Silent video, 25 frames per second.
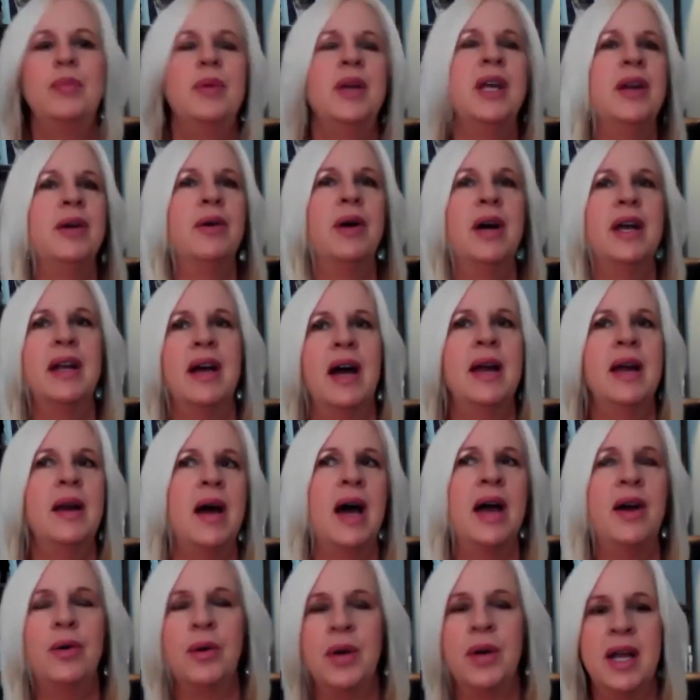You know, I I,
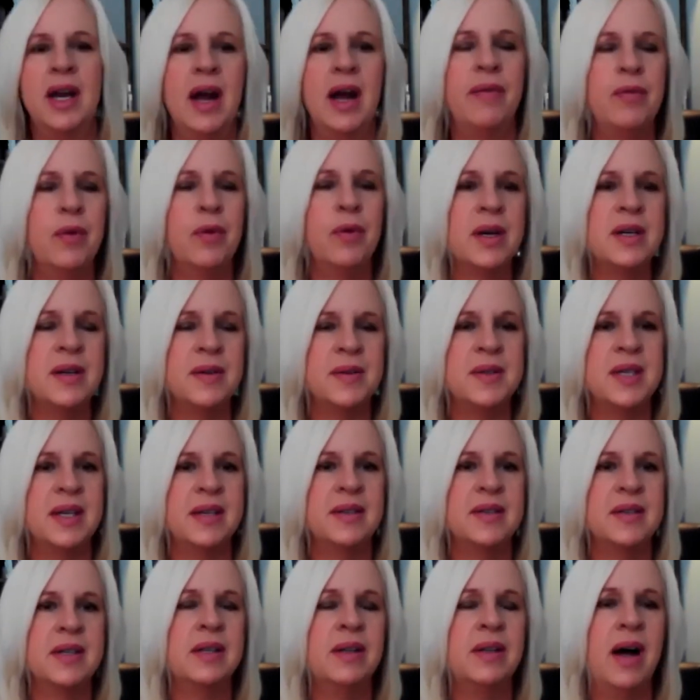I don't get off work till
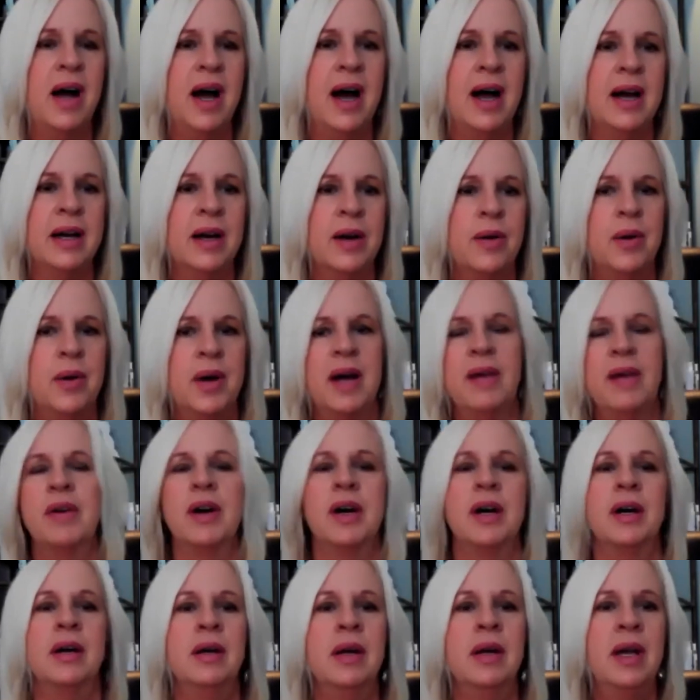six o'clock or
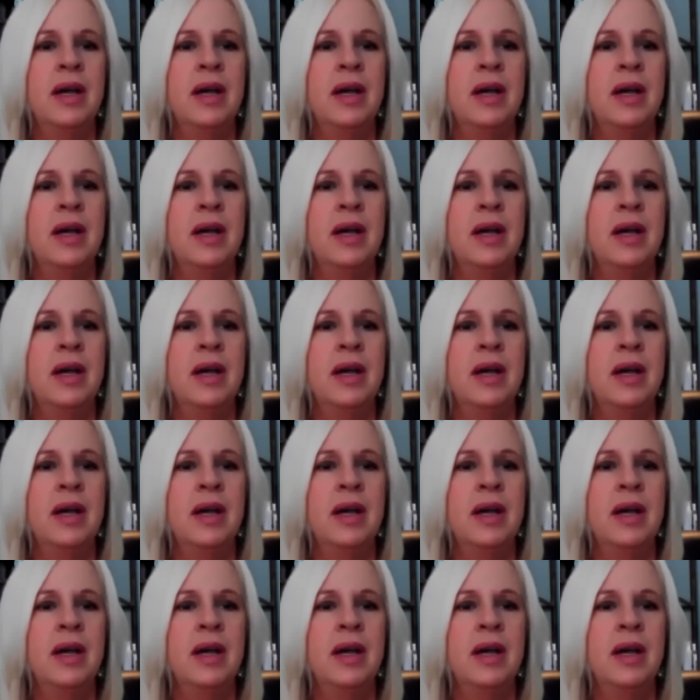whatever.